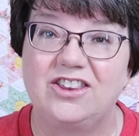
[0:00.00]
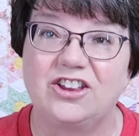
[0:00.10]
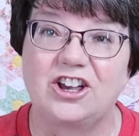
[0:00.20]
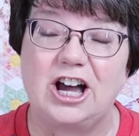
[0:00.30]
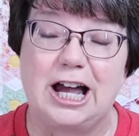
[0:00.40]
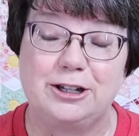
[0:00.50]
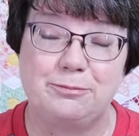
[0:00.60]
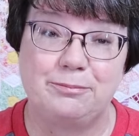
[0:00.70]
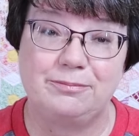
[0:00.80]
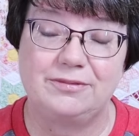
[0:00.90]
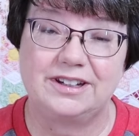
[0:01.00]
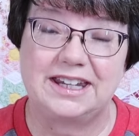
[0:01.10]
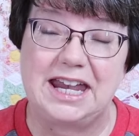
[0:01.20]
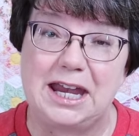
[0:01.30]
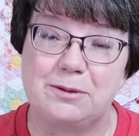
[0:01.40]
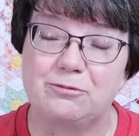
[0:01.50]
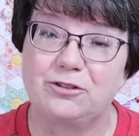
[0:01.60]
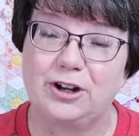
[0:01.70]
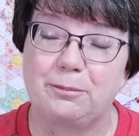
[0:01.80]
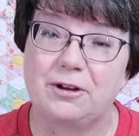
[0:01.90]
The cotton came
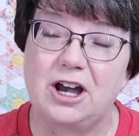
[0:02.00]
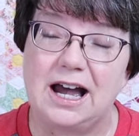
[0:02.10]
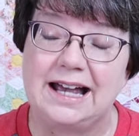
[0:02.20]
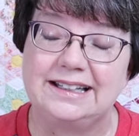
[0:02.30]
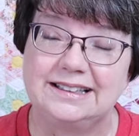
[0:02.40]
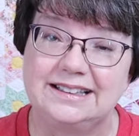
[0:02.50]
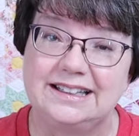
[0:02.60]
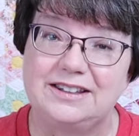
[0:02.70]
from cotton